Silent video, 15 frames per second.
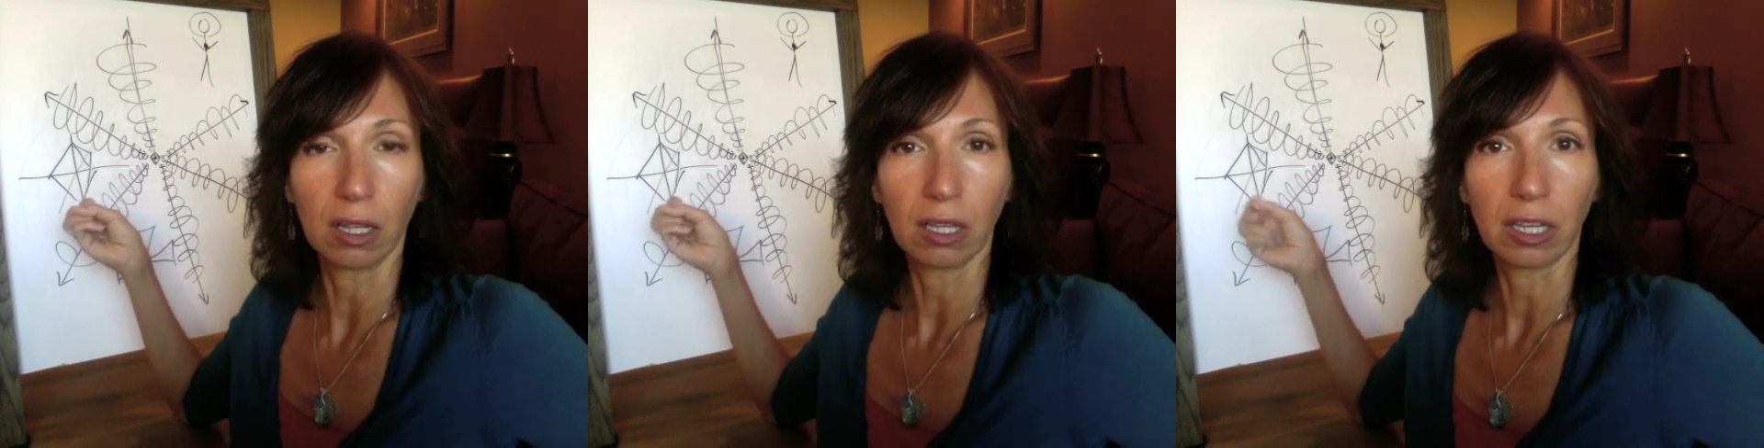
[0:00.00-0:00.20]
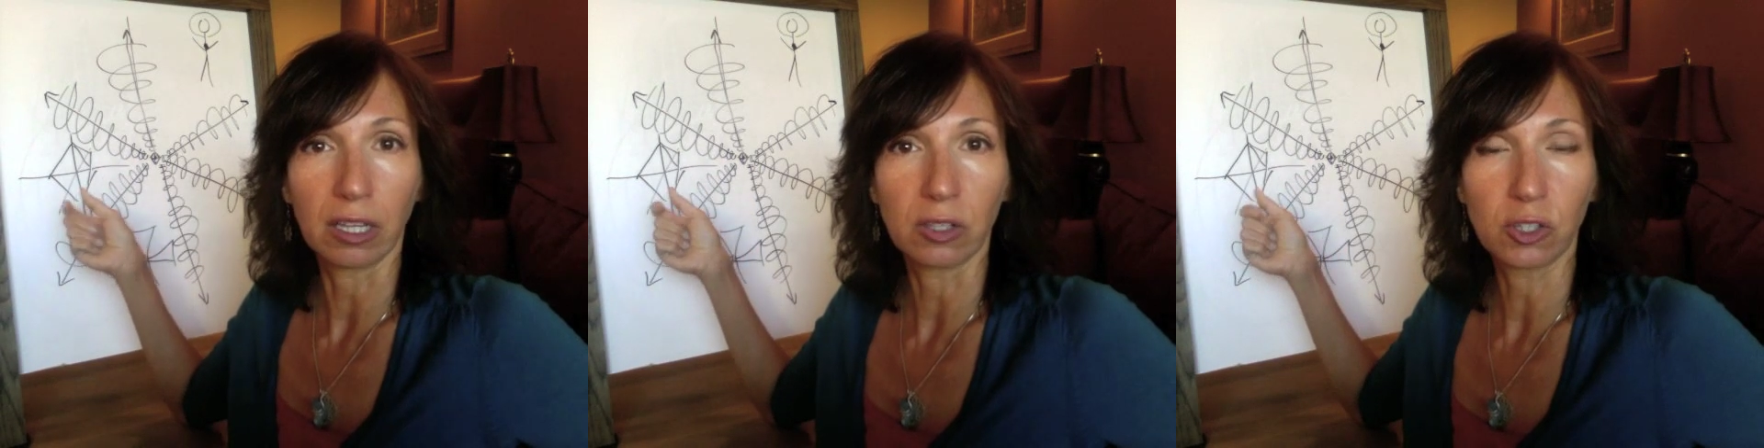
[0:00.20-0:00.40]

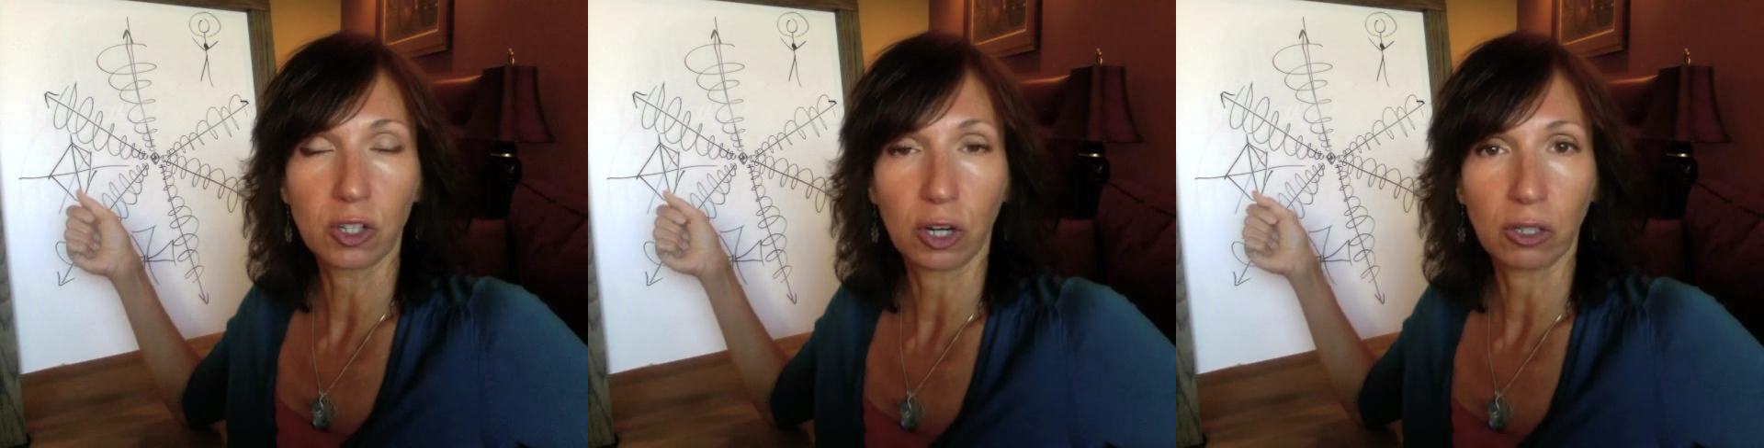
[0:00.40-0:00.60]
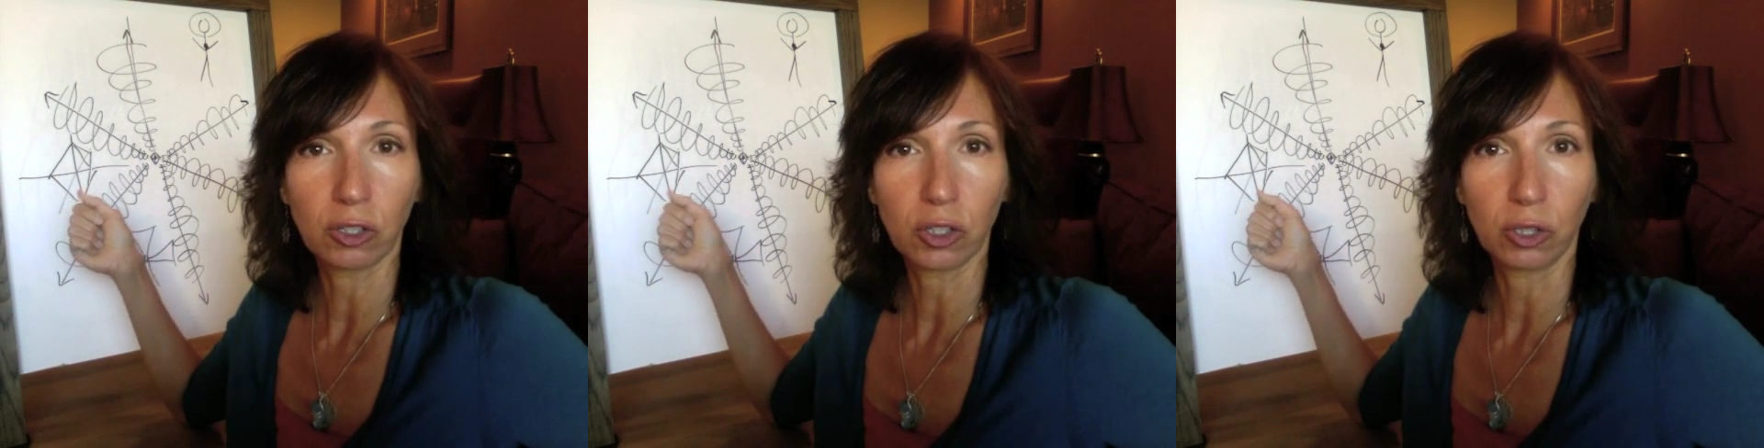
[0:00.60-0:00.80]
can
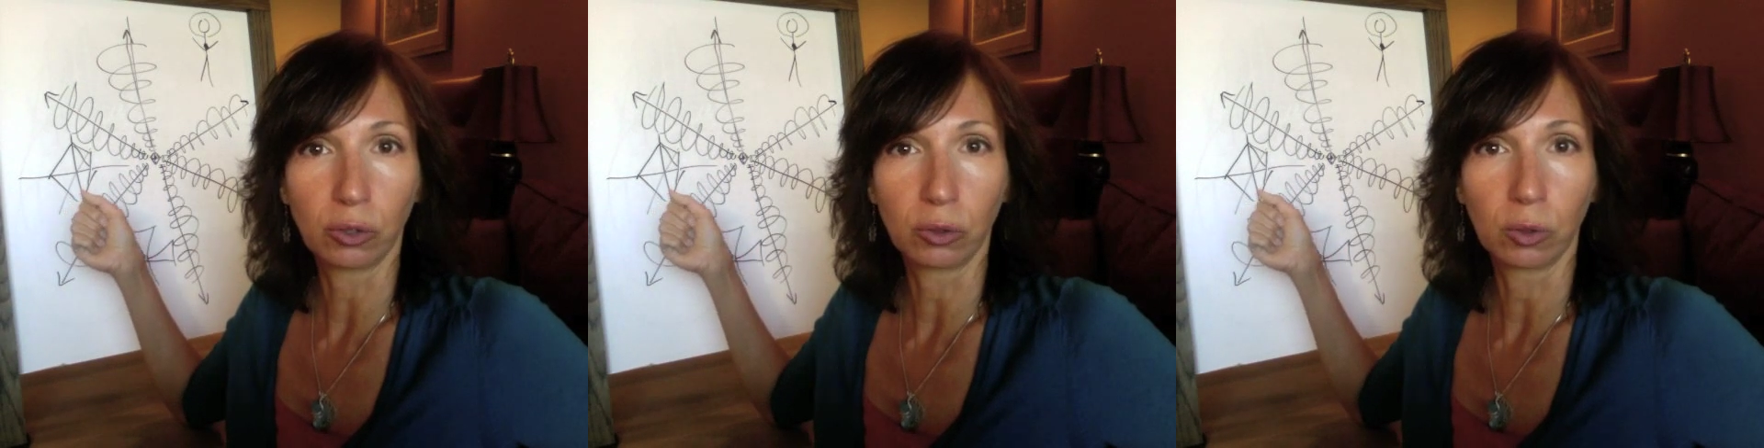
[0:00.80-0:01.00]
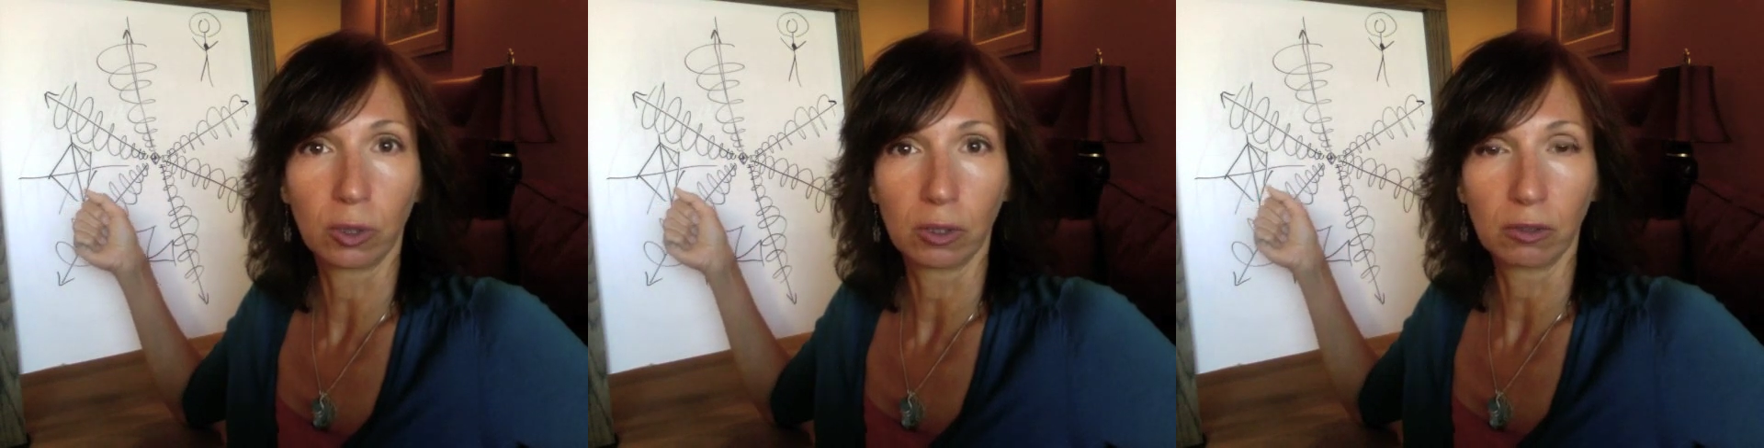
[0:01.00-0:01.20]
start
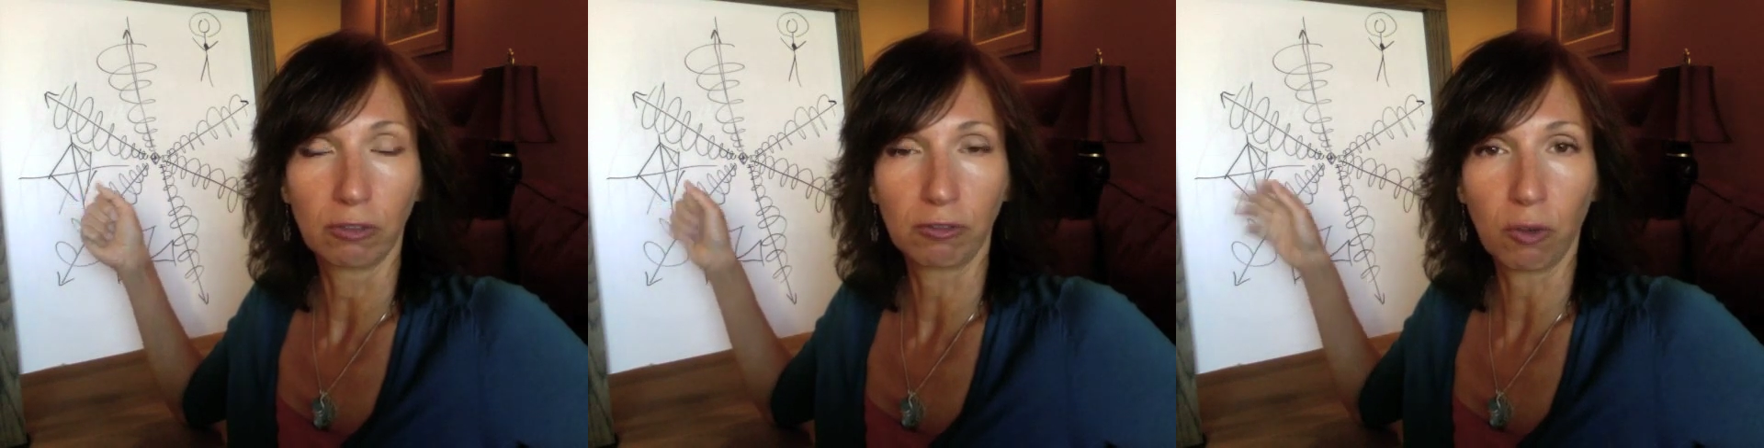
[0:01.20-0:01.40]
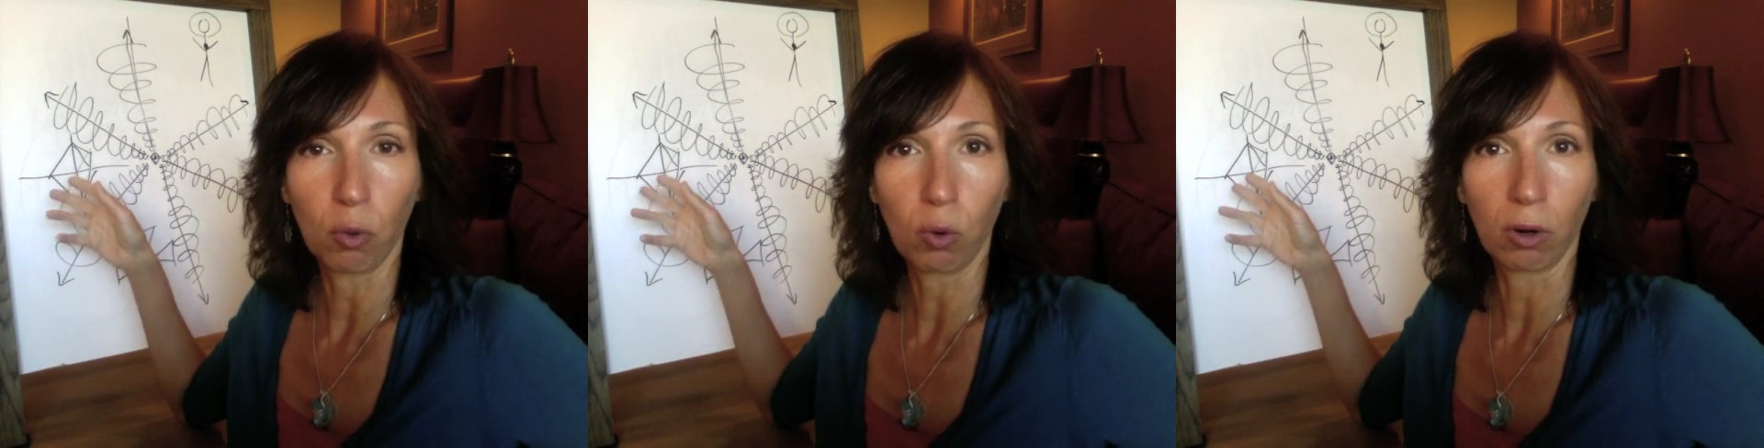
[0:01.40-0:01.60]
to
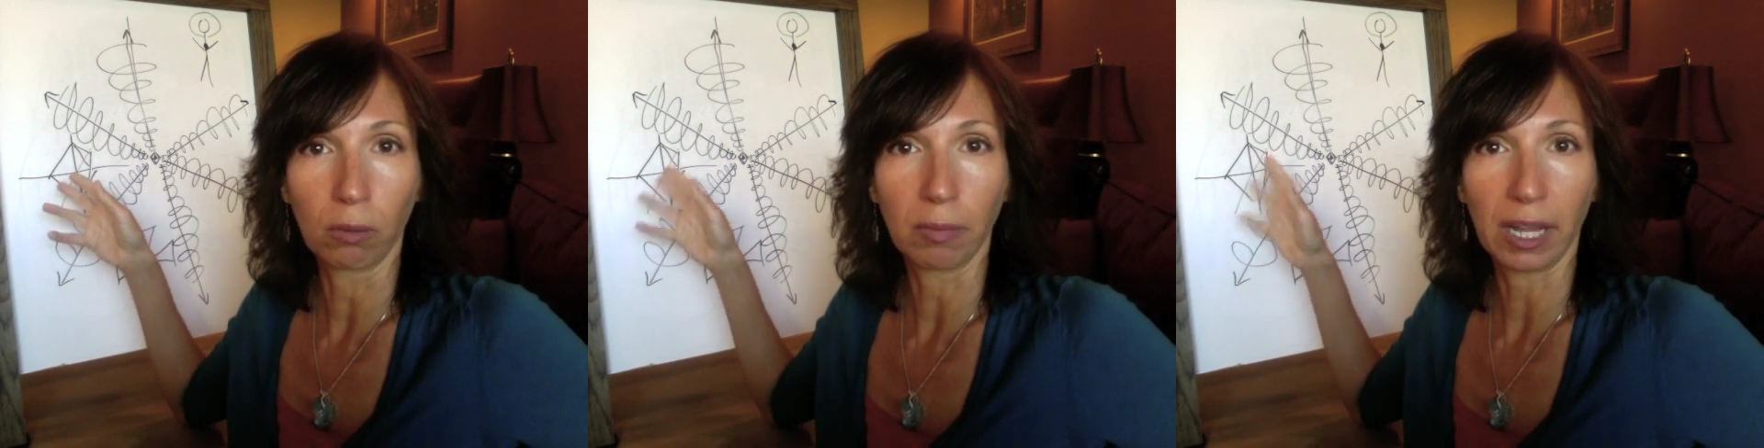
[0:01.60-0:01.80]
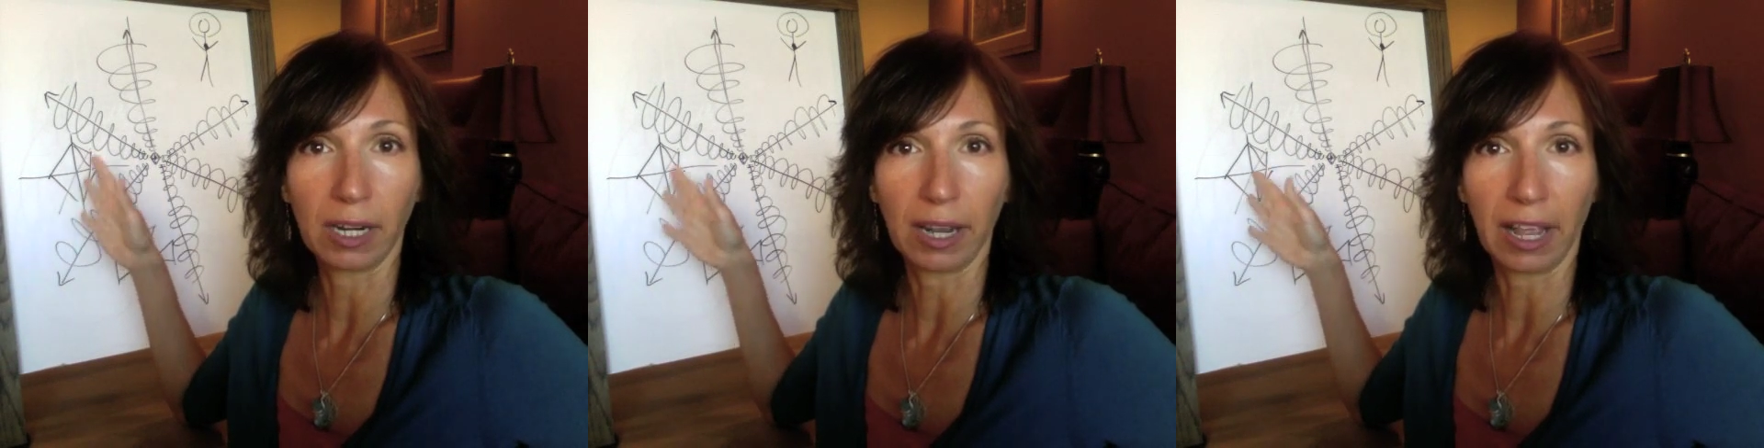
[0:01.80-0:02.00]

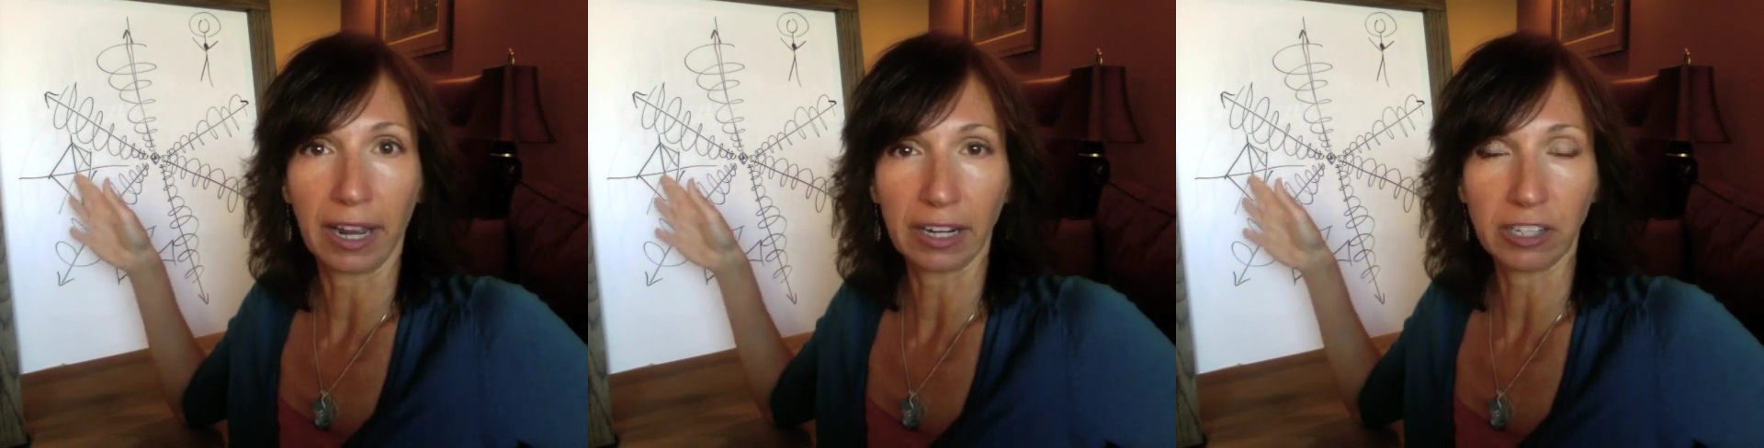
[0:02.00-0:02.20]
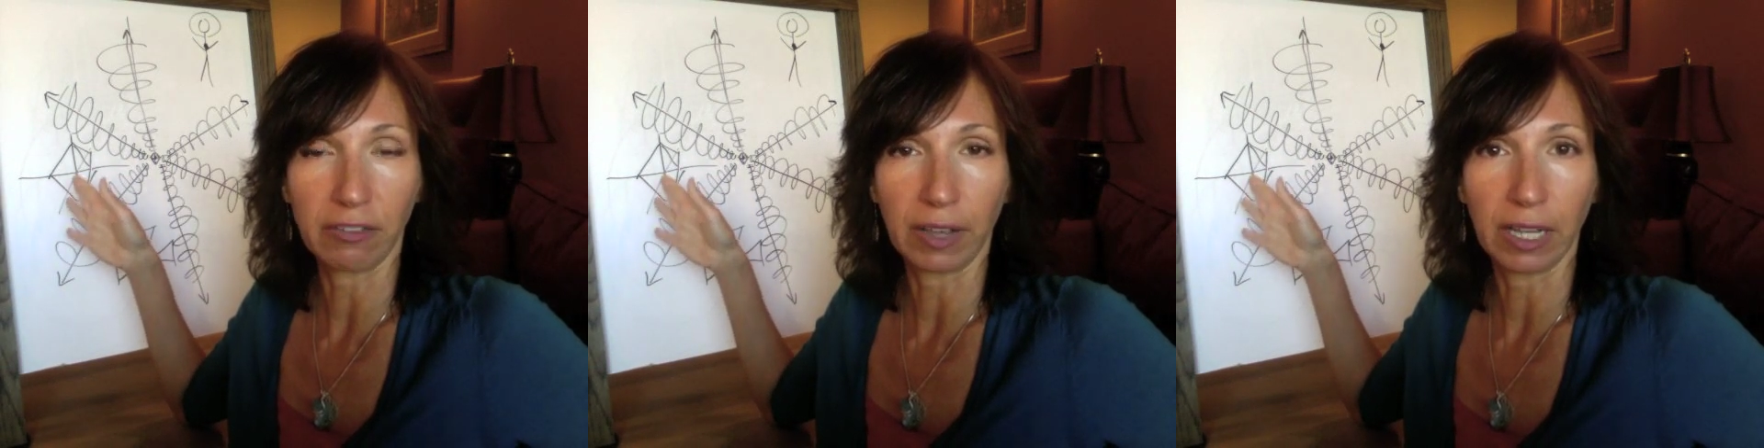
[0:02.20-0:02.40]
form and
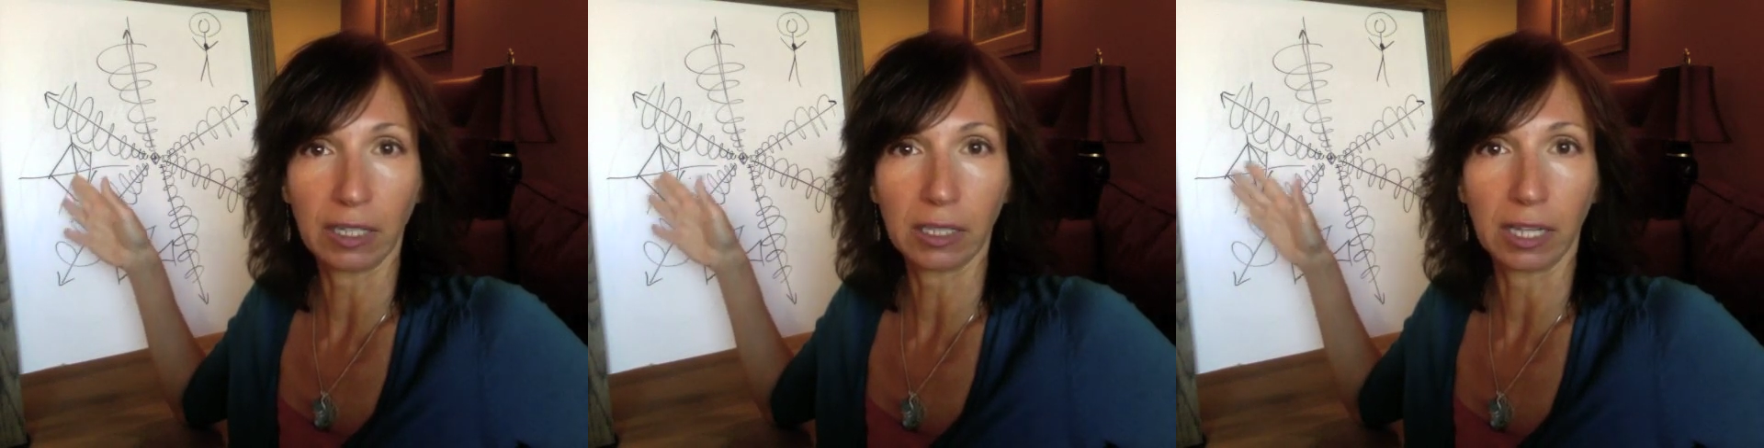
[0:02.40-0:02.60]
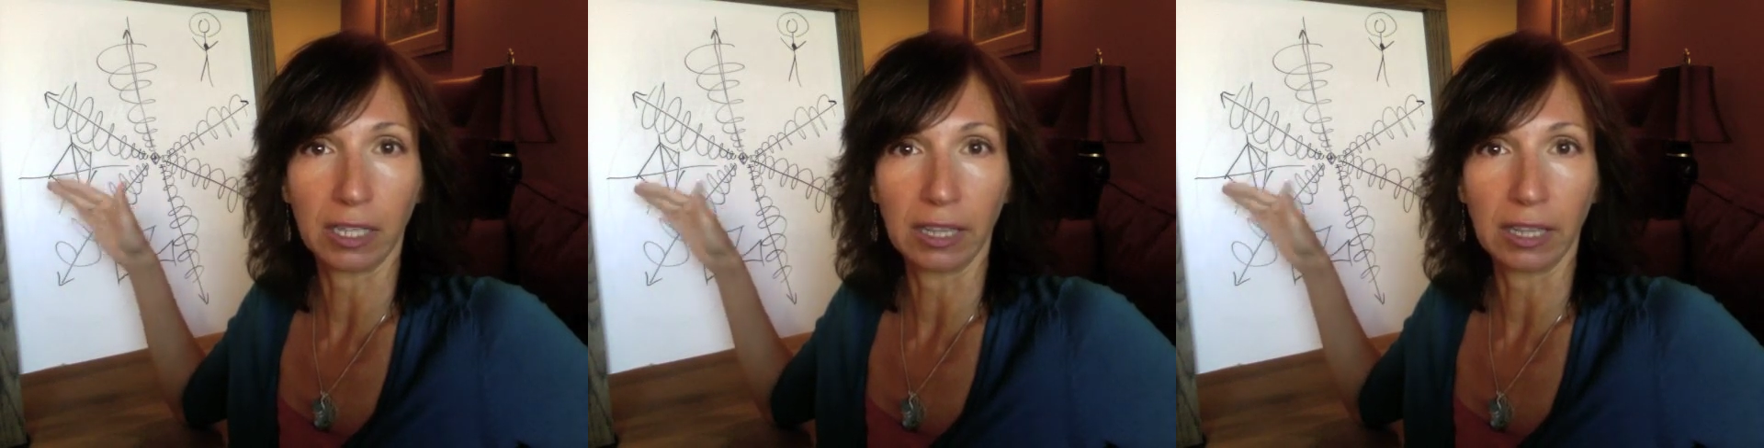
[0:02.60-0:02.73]
activate.